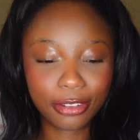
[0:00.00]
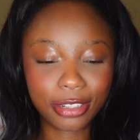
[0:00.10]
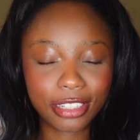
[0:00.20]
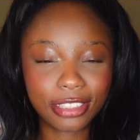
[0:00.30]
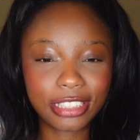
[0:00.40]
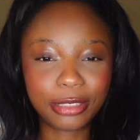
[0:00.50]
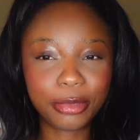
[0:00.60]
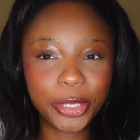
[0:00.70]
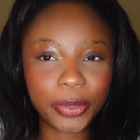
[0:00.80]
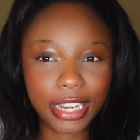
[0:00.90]
or see me
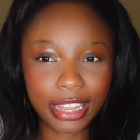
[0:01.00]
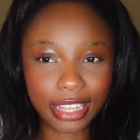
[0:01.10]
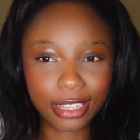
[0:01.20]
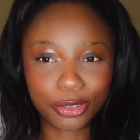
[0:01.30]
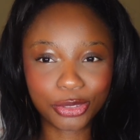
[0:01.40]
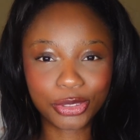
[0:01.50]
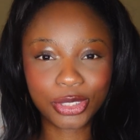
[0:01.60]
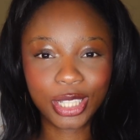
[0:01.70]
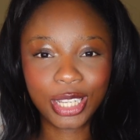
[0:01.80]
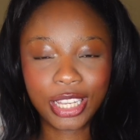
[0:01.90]
do anything else,
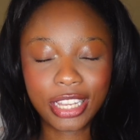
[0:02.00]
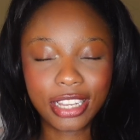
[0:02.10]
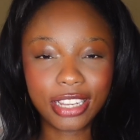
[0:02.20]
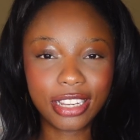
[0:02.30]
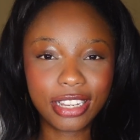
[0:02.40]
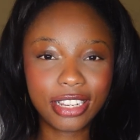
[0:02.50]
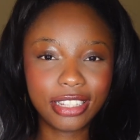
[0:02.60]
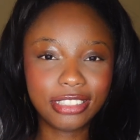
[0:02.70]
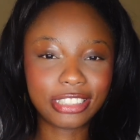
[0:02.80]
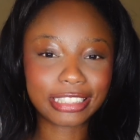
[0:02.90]

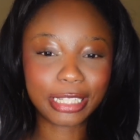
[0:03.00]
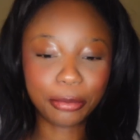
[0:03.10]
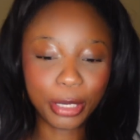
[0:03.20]
just let me